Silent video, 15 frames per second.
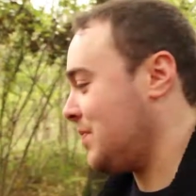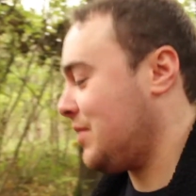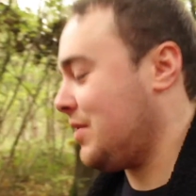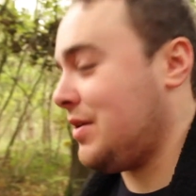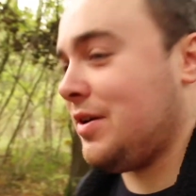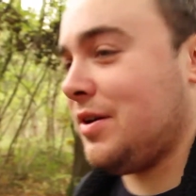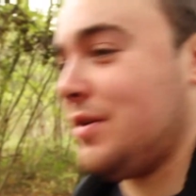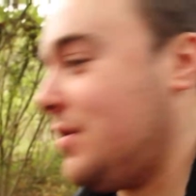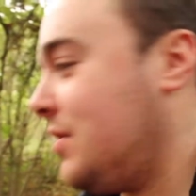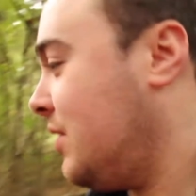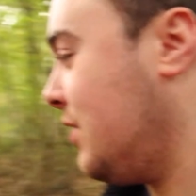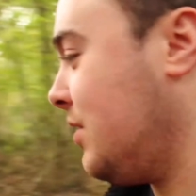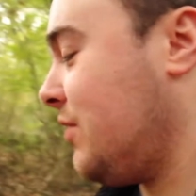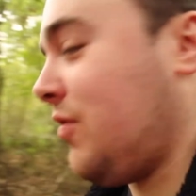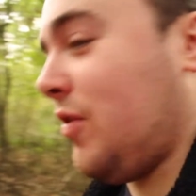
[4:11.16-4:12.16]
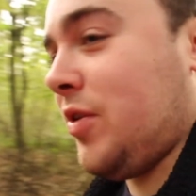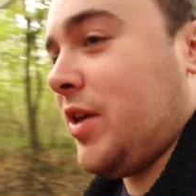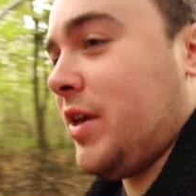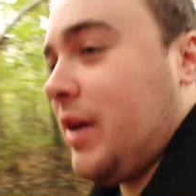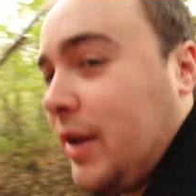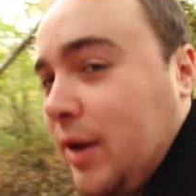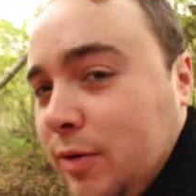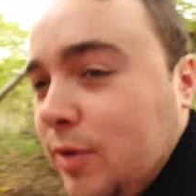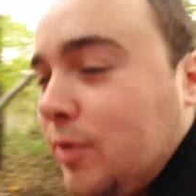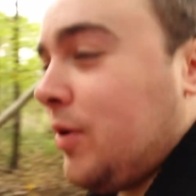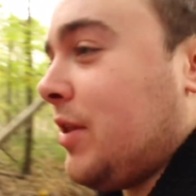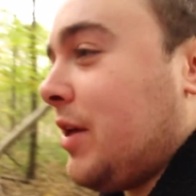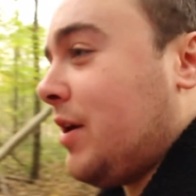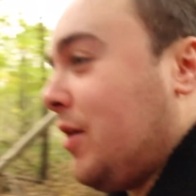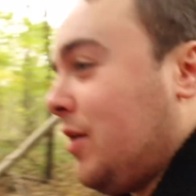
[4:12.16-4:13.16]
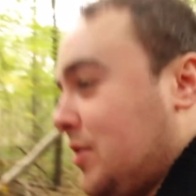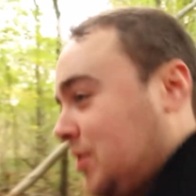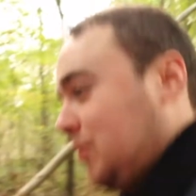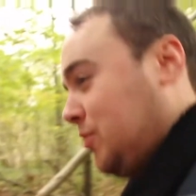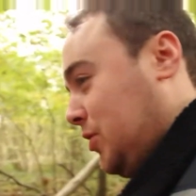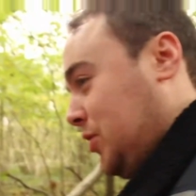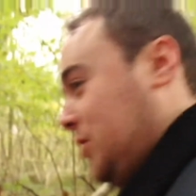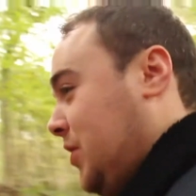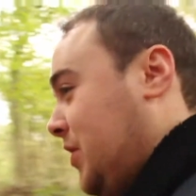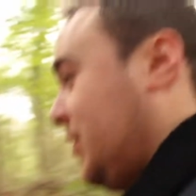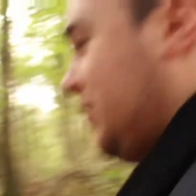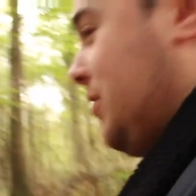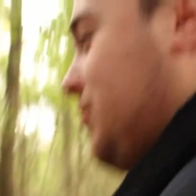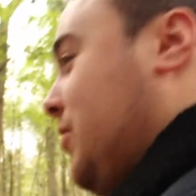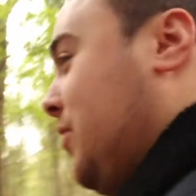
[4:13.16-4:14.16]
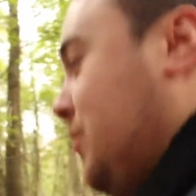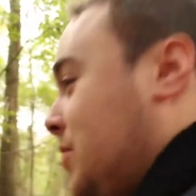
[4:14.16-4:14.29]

Alright, fuck it, I don't know what they are, so we're just going to keep going.